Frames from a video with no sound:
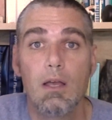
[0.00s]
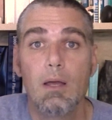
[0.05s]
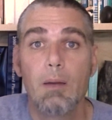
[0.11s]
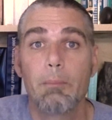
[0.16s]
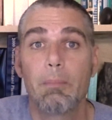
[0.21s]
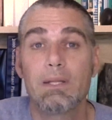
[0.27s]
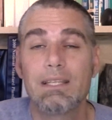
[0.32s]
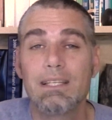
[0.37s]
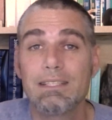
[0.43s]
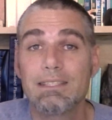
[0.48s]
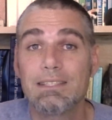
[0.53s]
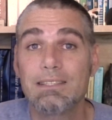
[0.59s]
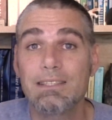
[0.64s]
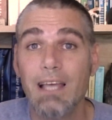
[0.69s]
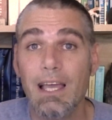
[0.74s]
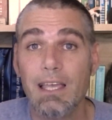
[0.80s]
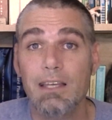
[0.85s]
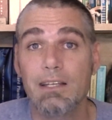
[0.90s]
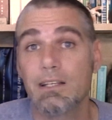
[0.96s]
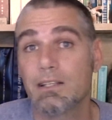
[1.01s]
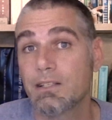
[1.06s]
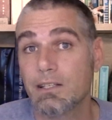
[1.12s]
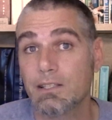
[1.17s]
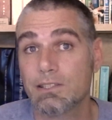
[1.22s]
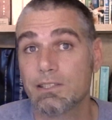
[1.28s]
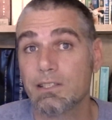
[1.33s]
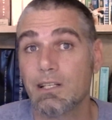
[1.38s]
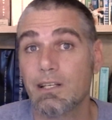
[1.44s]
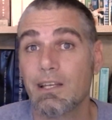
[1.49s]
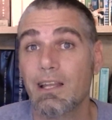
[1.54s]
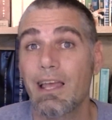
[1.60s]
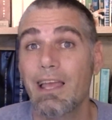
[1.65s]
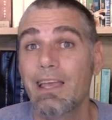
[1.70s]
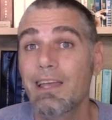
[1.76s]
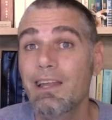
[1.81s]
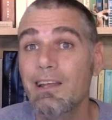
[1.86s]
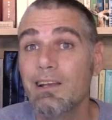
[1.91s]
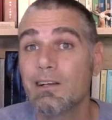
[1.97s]
But this second edition,
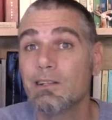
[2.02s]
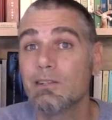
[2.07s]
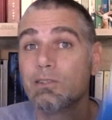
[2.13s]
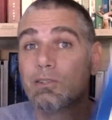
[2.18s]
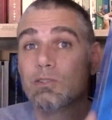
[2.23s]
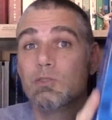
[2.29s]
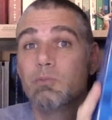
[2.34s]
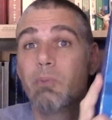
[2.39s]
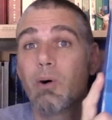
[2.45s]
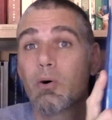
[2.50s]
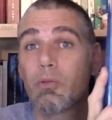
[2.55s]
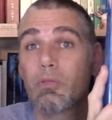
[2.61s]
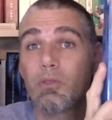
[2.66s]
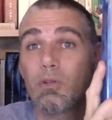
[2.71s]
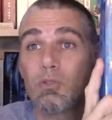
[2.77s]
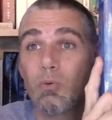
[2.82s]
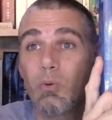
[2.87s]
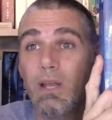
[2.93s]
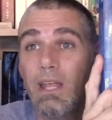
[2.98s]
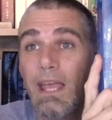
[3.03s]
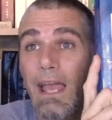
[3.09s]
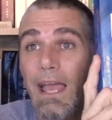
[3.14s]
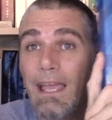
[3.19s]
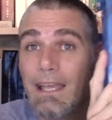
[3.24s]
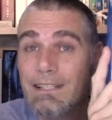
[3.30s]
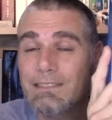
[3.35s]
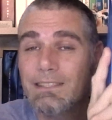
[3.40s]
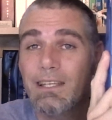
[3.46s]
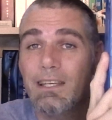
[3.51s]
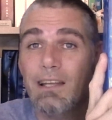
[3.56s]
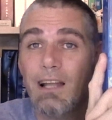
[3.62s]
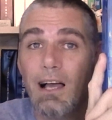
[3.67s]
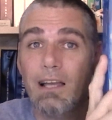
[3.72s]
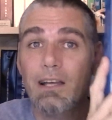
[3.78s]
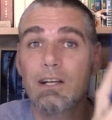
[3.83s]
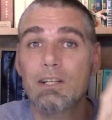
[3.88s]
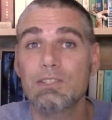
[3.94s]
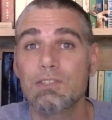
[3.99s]
it includes both the 2018
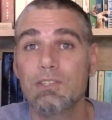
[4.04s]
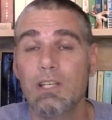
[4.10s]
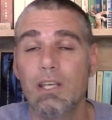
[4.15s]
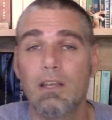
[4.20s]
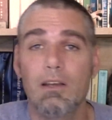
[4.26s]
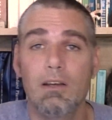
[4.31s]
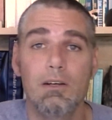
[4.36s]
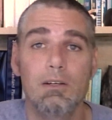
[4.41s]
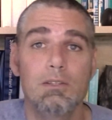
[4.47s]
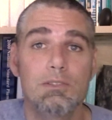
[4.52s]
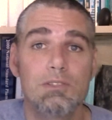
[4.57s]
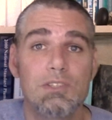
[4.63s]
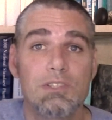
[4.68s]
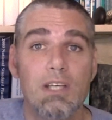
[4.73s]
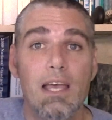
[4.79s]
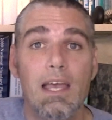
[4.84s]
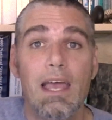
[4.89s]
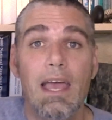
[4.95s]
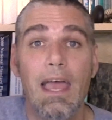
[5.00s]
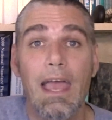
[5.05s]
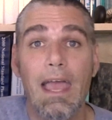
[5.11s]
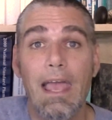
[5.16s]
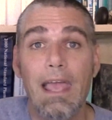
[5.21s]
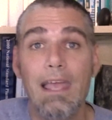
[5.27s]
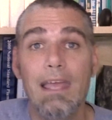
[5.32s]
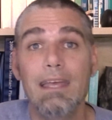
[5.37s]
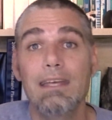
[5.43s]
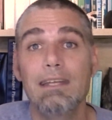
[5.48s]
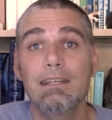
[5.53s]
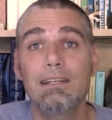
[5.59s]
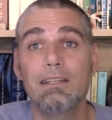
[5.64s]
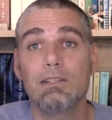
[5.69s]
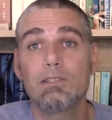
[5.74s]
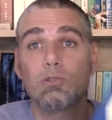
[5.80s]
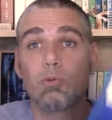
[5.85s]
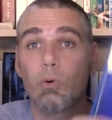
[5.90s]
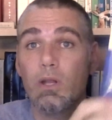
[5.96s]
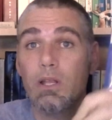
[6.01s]
IRC codes and the
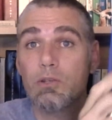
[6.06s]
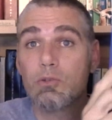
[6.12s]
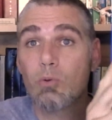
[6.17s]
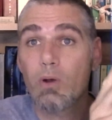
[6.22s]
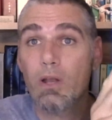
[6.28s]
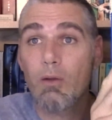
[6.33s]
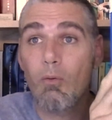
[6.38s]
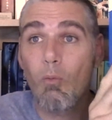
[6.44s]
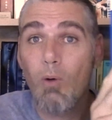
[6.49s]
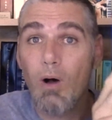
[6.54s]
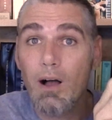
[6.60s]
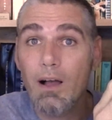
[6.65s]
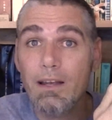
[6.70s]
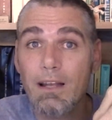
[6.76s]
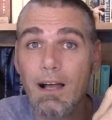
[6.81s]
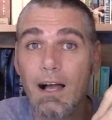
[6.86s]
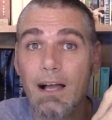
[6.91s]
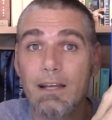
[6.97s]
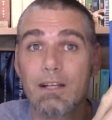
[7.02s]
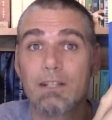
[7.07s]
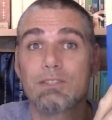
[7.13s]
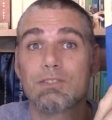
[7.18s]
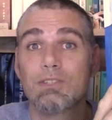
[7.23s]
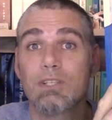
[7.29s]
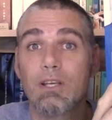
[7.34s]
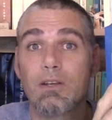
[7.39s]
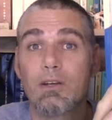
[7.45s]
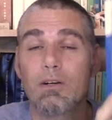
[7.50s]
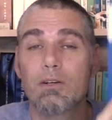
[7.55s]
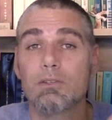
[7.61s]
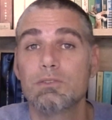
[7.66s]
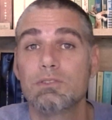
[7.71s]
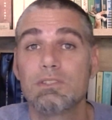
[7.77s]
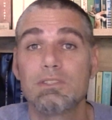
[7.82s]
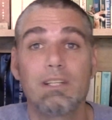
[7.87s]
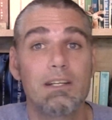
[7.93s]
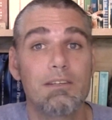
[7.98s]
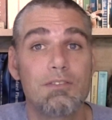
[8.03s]
2021 IRC codes
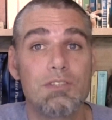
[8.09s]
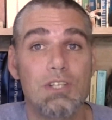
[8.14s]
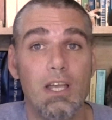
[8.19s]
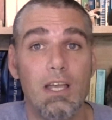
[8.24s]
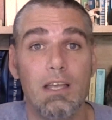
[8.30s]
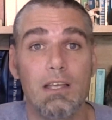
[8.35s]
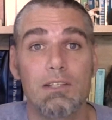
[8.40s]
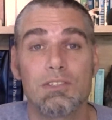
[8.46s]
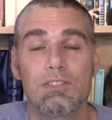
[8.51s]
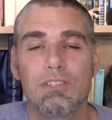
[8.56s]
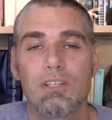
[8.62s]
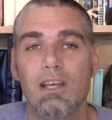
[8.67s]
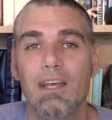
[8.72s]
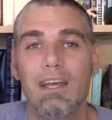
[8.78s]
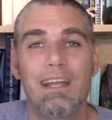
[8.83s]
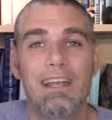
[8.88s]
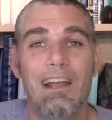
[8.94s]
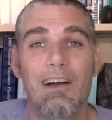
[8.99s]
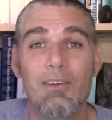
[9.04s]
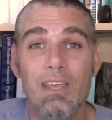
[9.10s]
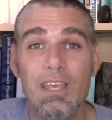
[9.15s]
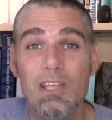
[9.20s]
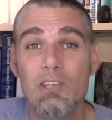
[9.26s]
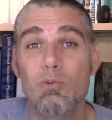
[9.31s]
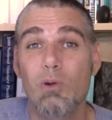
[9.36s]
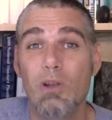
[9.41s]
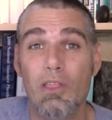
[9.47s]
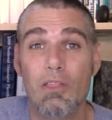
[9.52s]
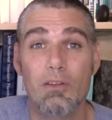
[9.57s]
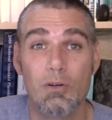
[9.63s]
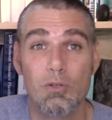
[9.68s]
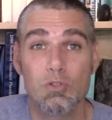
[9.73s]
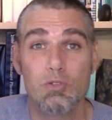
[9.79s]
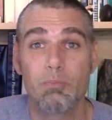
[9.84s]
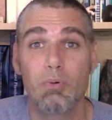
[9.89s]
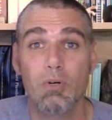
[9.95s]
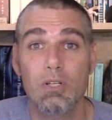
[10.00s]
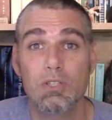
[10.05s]
that have changed. Now, each one of those
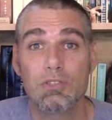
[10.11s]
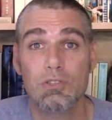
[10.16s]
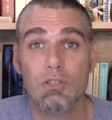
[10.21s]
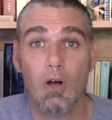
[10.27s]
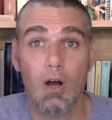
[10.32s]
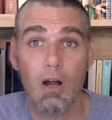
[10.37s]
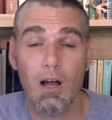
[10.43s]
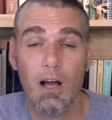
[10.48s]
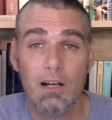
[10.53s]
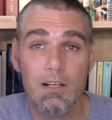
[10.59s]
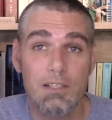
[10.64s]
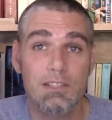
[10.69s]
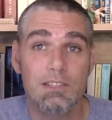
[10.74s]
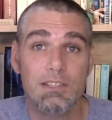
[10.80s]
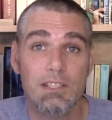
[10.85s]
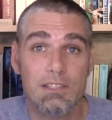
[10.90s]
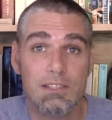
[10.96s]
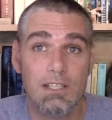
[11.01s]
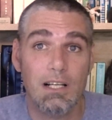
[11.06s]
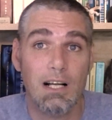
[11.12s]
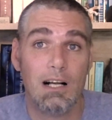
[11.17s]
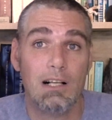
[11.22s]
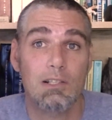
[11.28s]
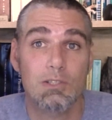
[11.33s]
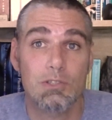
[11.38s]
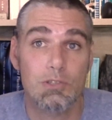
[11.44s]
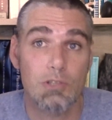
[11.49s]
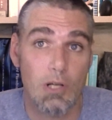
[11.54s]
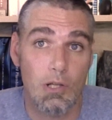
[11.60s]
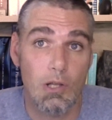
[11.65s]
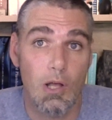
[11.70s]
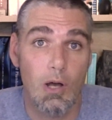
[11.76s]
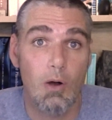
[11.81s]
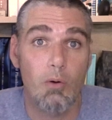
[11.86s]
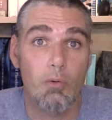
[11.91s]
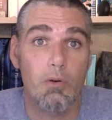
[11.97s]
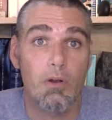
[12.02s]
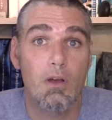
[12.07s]
books are $160
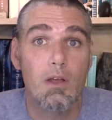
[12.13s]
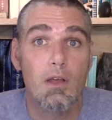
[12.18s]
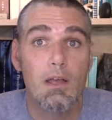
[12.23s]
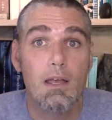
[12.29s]
alone.